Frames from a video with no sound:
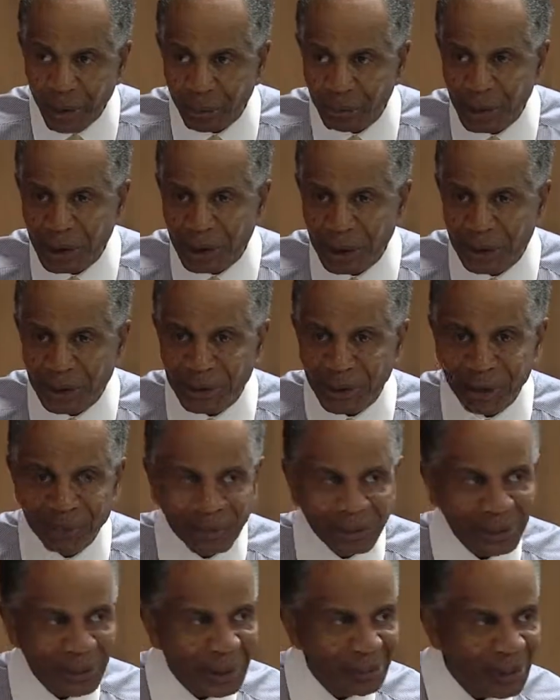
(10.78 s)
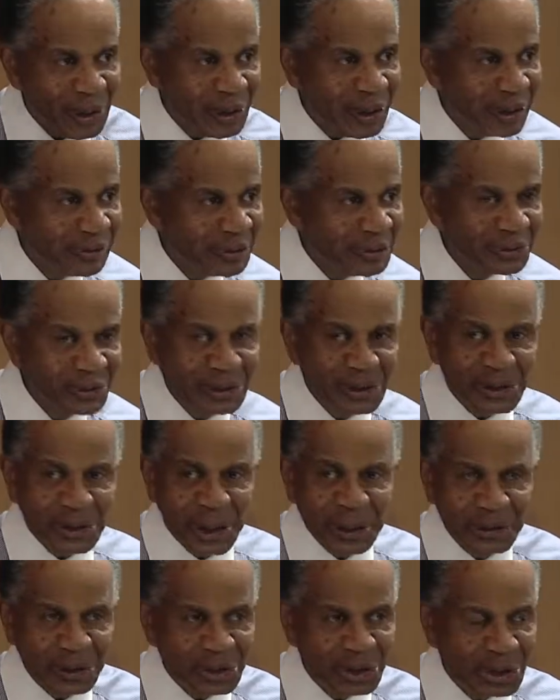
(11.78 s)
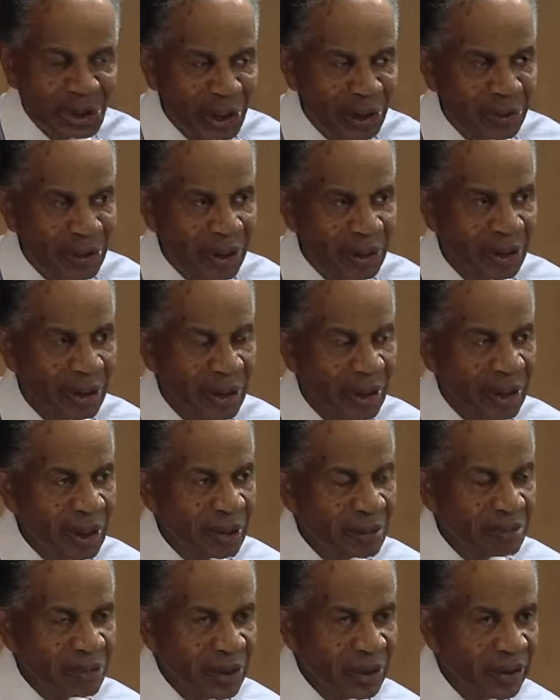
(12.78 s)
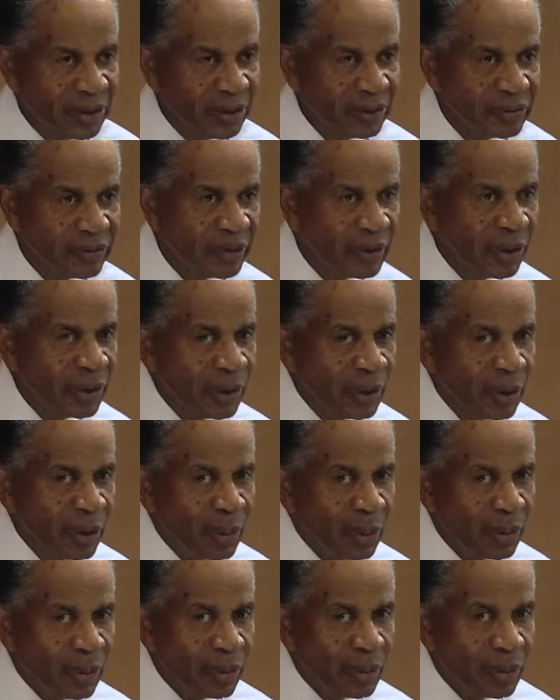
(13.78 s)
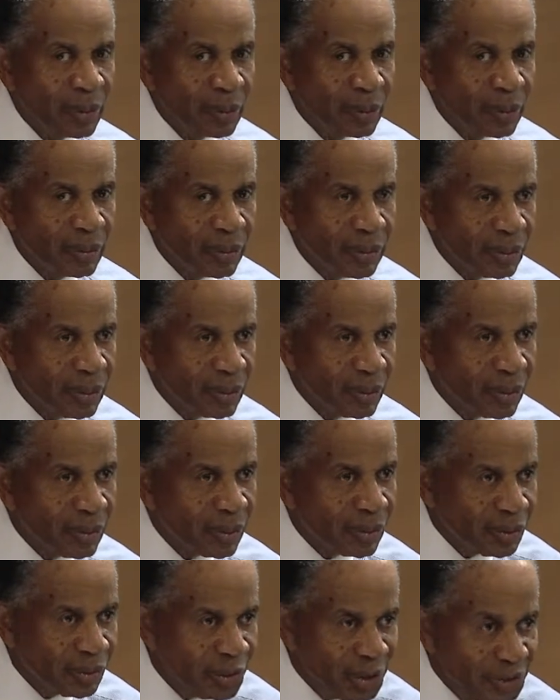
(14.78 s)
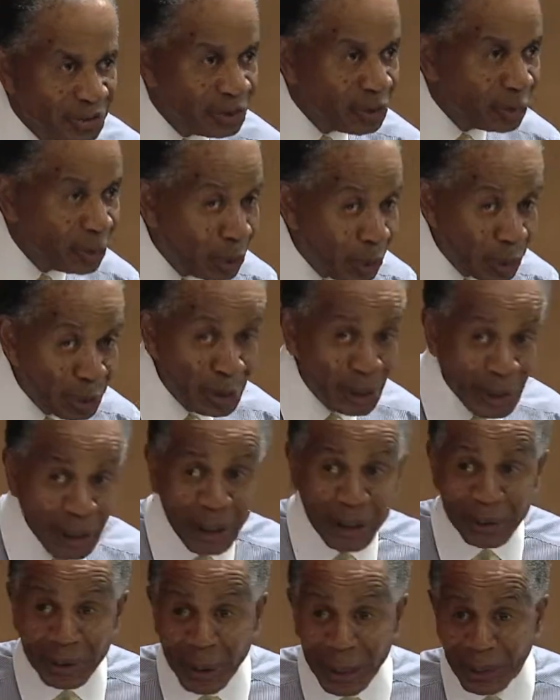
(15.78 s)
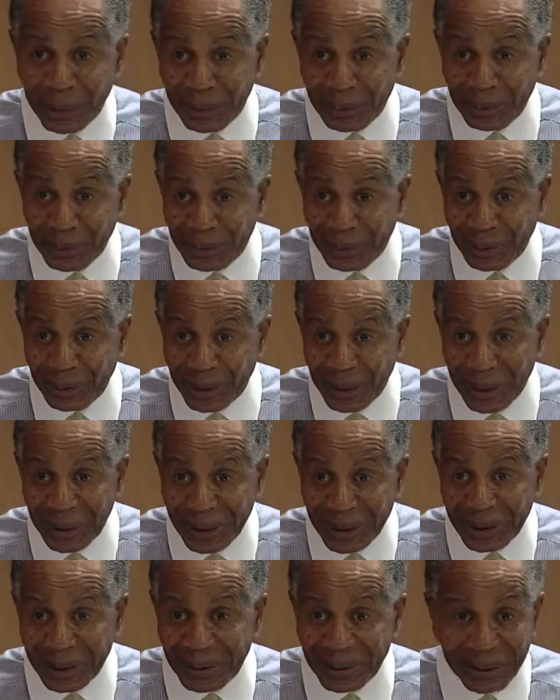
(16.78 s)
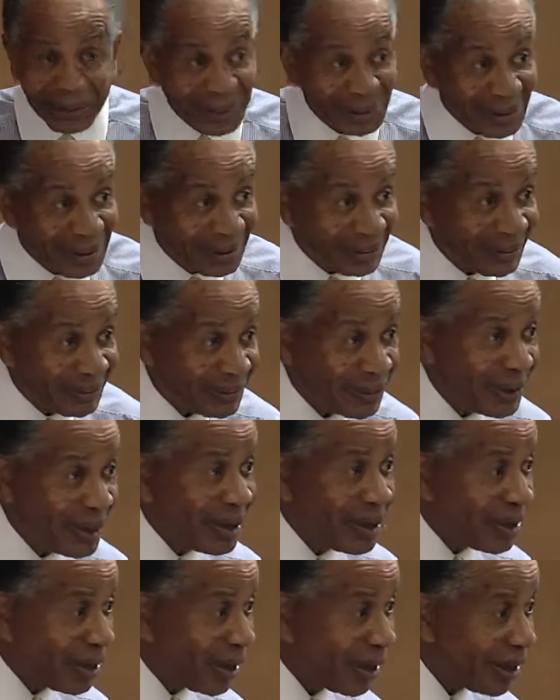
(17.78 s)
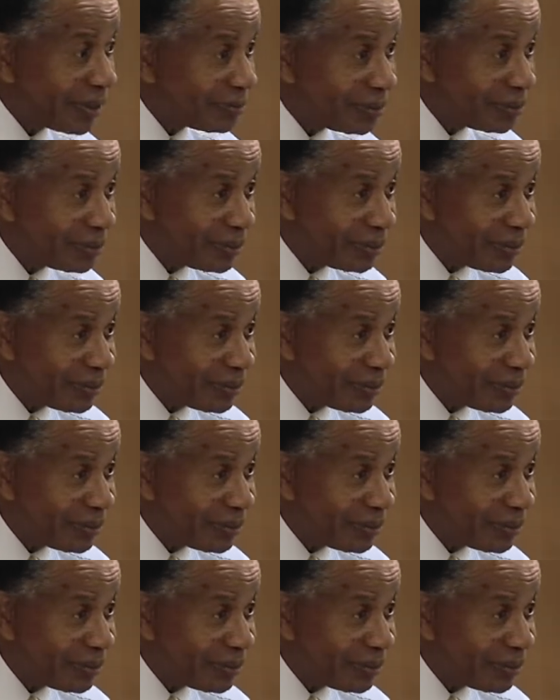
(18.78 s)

appreciate the conversation and the sharing, because this is the world you're in now, okay? And